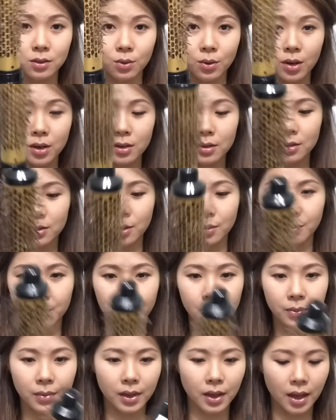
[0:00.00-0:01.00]
store. So
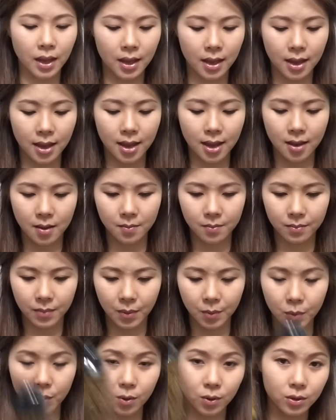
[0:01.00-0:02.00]

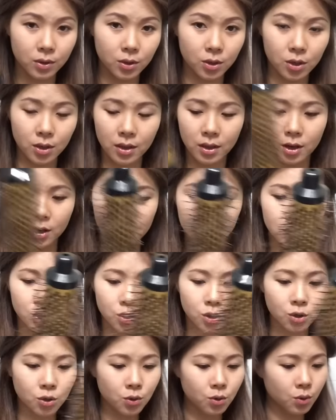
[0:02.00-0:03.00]
I'm going to there's
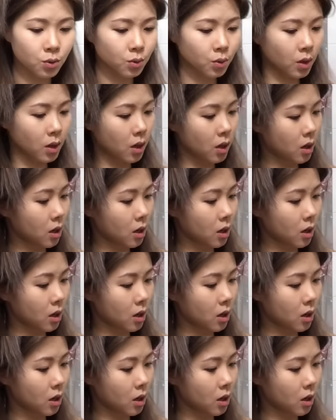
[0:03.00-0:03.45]
two